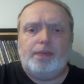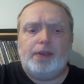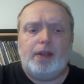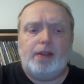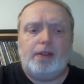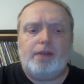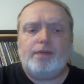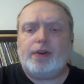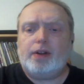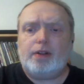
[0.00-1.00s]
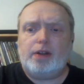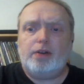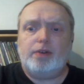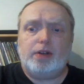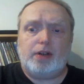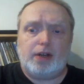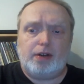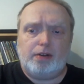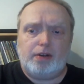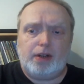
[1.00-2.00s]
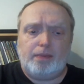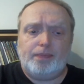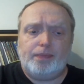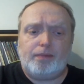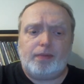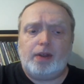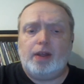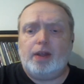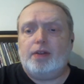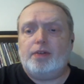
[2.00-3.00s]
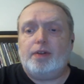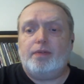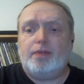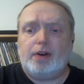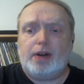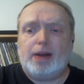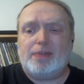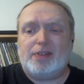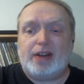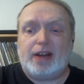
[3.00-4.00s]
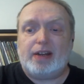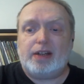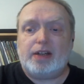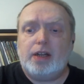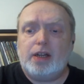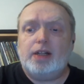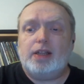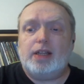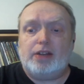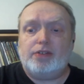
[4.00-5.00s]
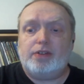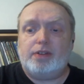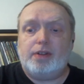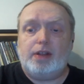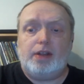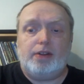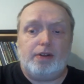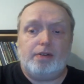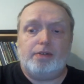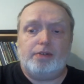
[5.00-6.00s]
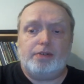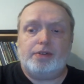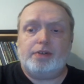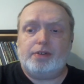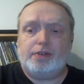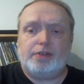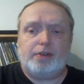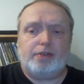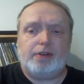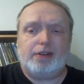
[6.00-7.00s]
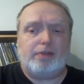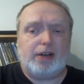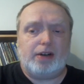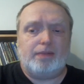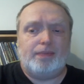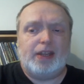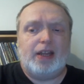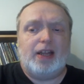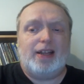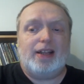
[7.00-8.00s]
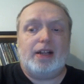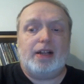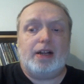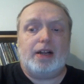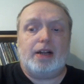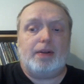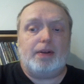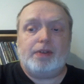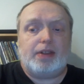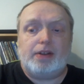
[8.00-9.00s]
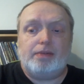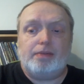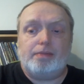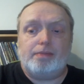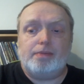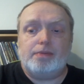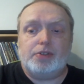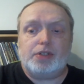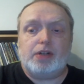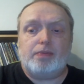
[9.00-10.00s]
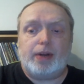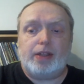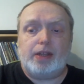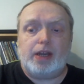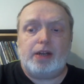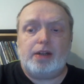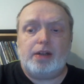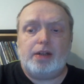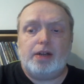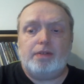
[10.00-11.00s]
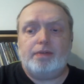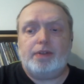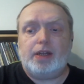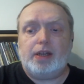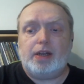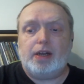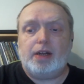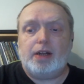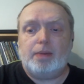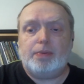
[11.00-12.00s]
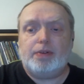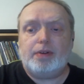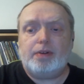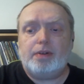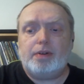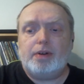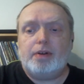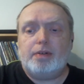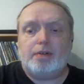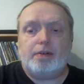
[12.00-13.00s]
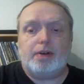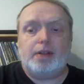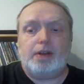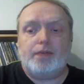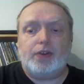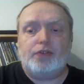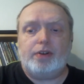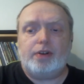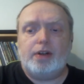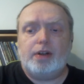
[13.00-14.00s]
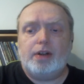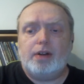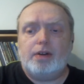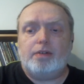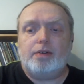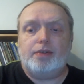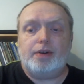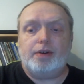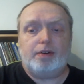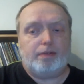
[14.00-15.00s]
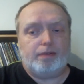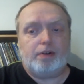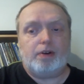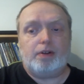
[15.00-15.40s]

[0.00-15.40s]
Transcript: Then finally, you go into continuity. Is it very episodic, like the original series of Star Trek, where everything's resolved by the end of the episode or in the adventure, or is there overall